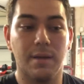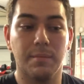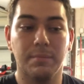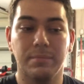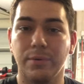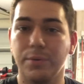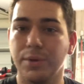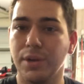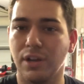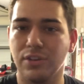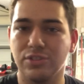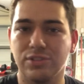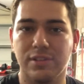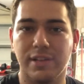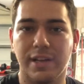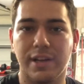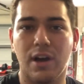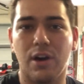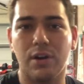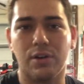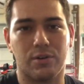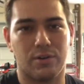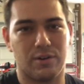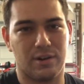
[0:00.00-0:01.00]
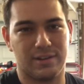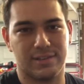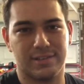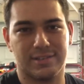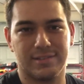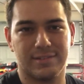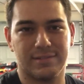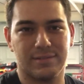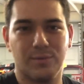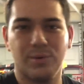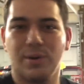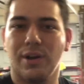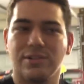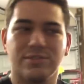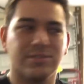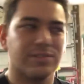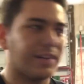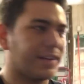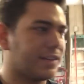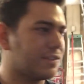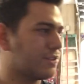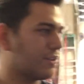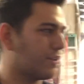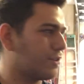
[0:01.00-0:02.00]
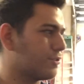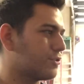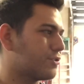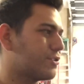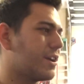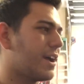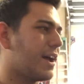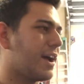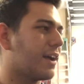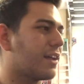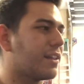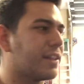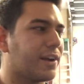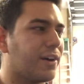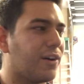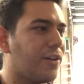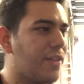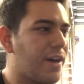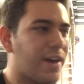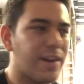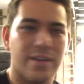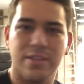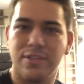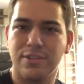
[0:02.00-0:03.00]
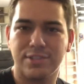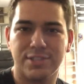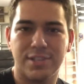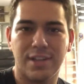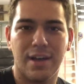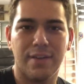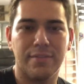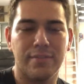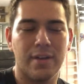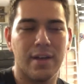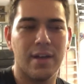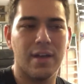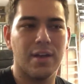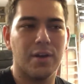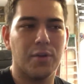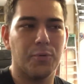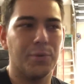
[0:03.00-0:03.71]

But we also like autocross. We also like circle track, like all that other stuff.